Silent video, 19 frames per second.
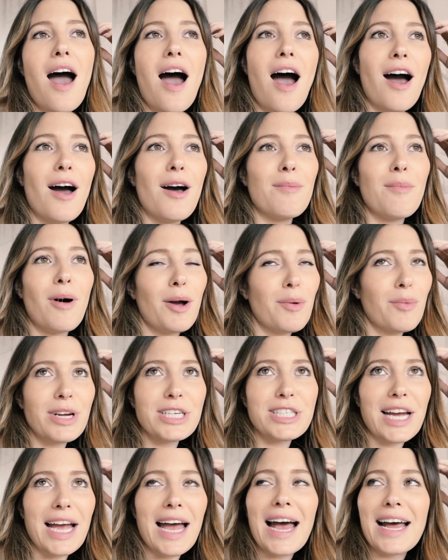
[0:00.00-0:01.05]
I
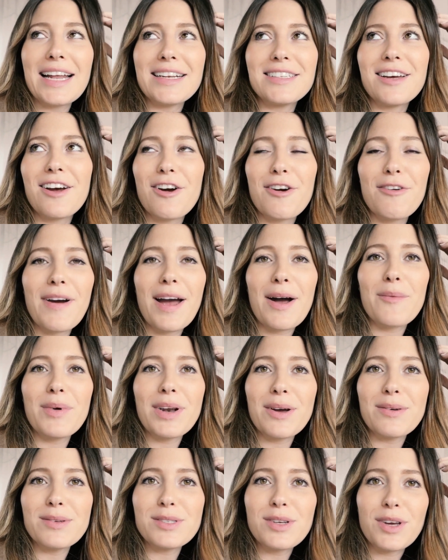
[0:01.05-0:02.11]
wish I had her around
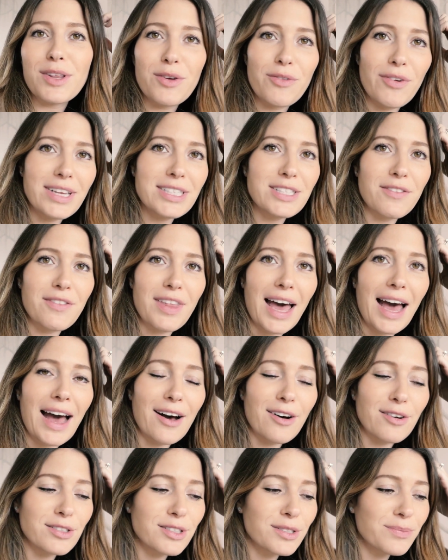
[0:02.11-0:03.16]
when I was doing the rest of the
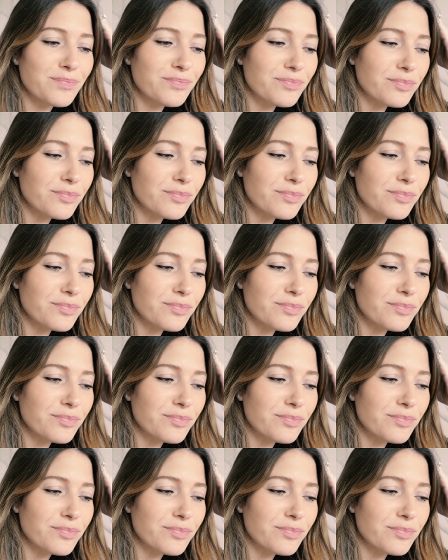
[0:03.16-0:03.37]
house.